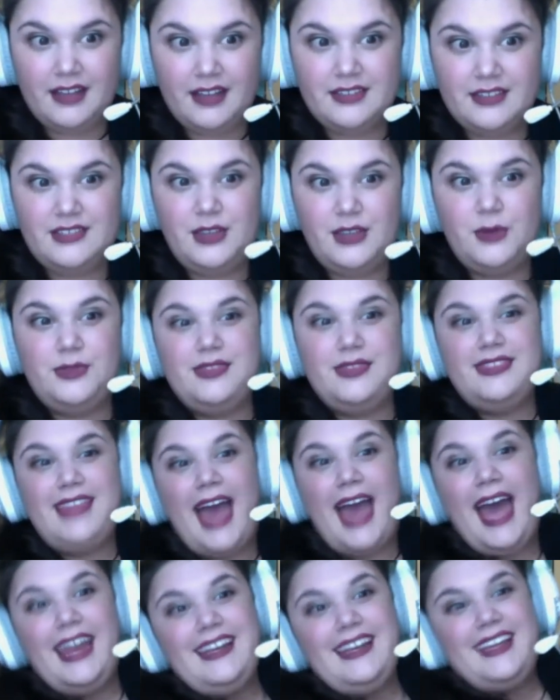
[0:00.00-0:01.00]
So
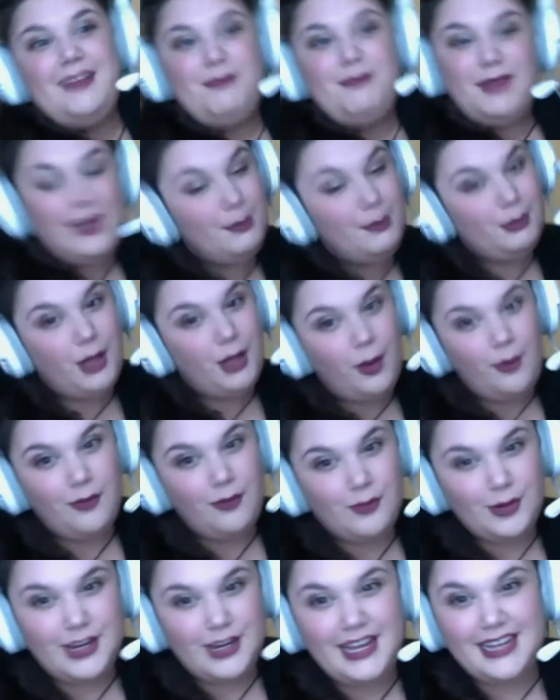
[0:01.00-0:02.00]
that can be a blow
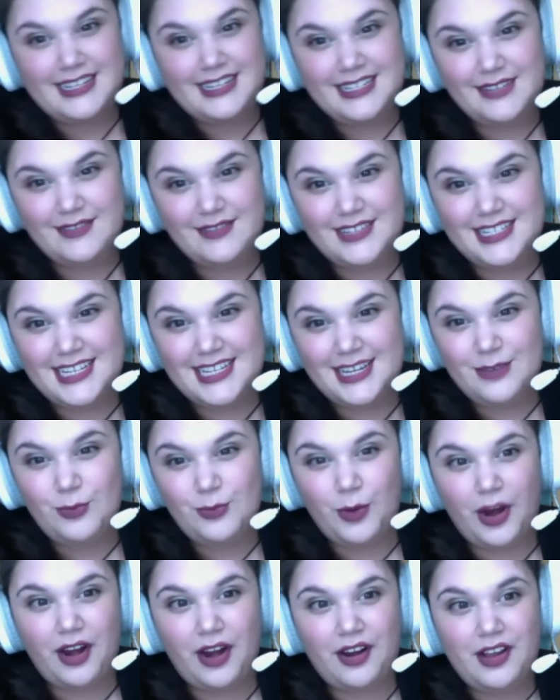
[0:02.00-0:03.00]
of creativity
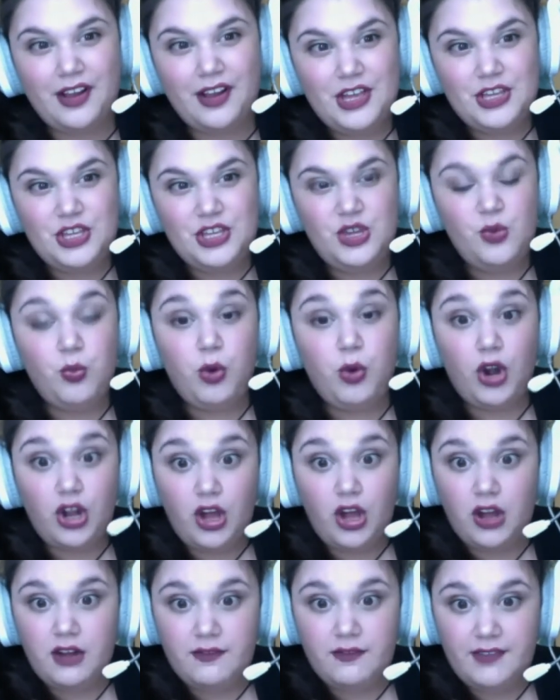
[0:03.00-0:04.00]
where you work
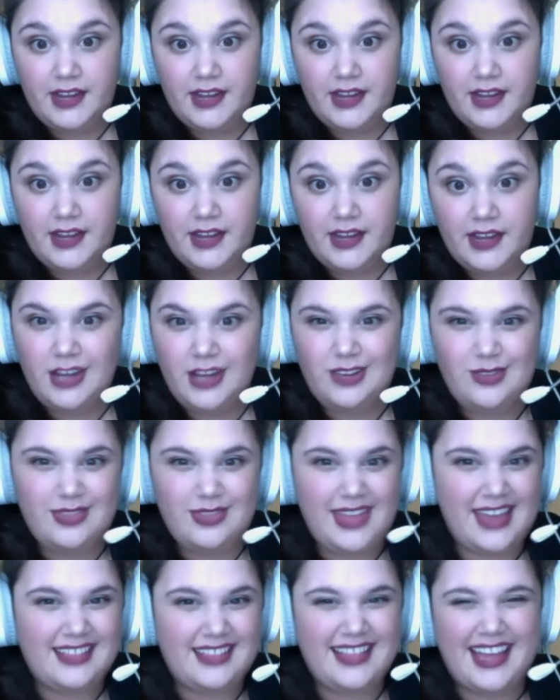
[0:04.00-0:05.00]
on a video and you
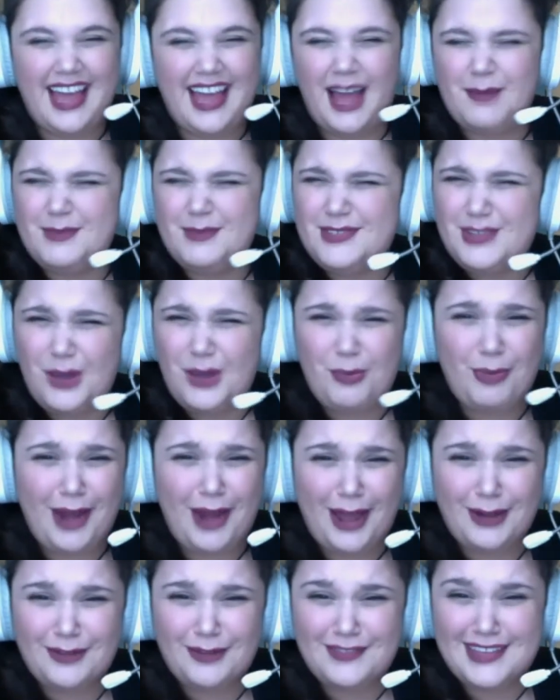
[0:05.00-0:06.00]
think like, I'm so
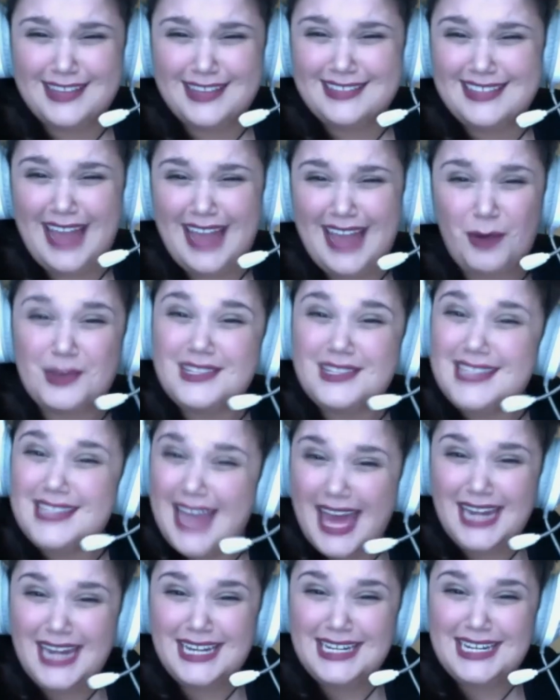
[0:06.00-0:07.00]
proud of this, how it's
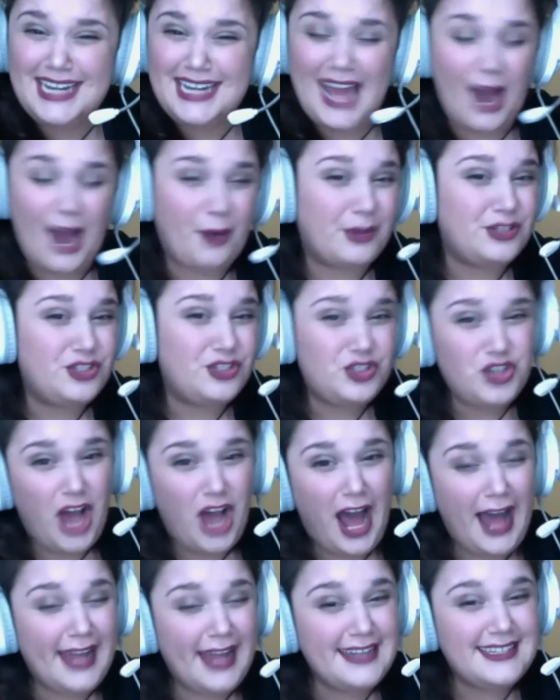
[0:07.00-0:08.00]
edited, how it's
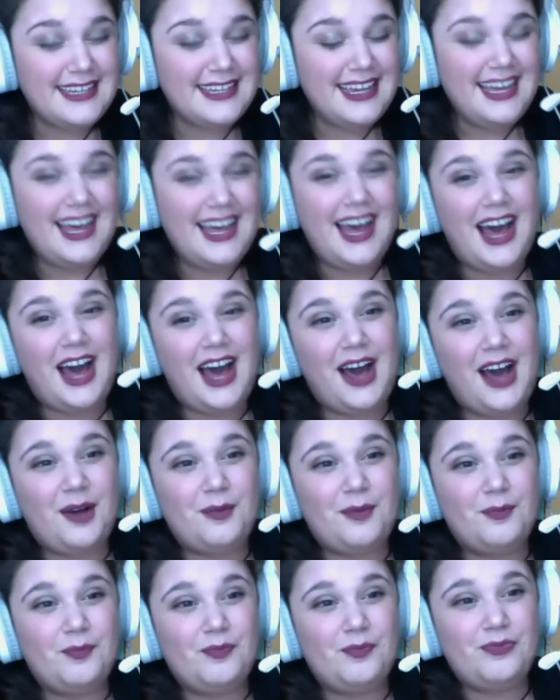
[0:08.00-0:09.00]
shot,
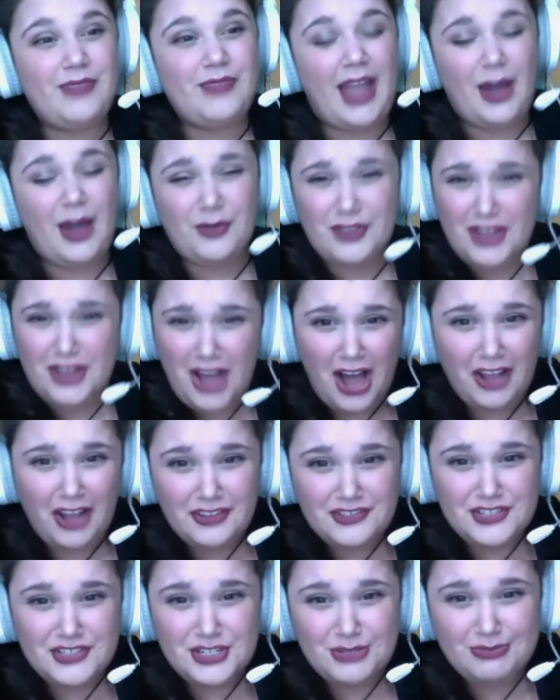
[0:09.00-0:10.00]
how the
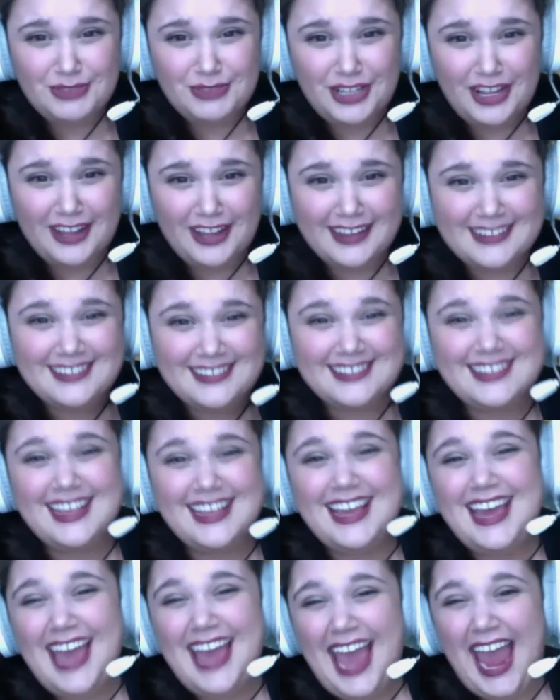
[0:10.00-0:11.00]
costume looks,
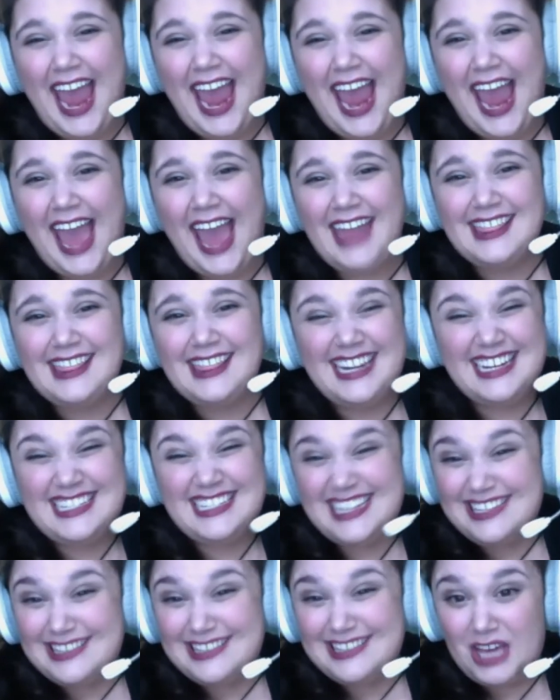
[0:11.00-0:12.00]
and then it
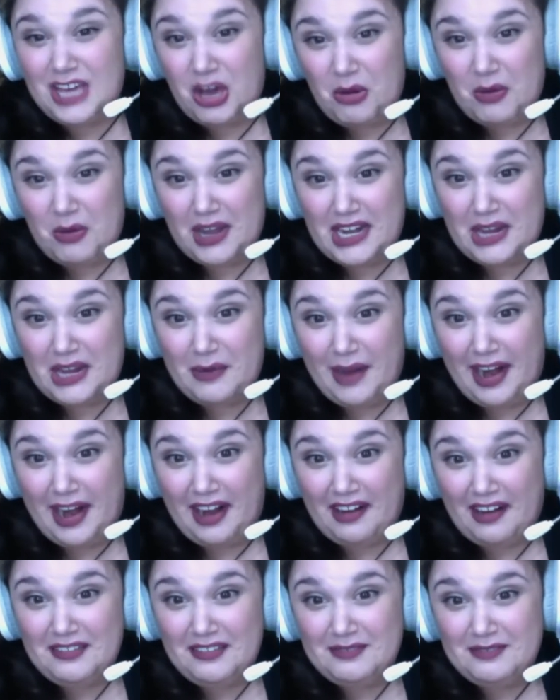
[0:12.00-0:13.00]
doesn't go anywhere.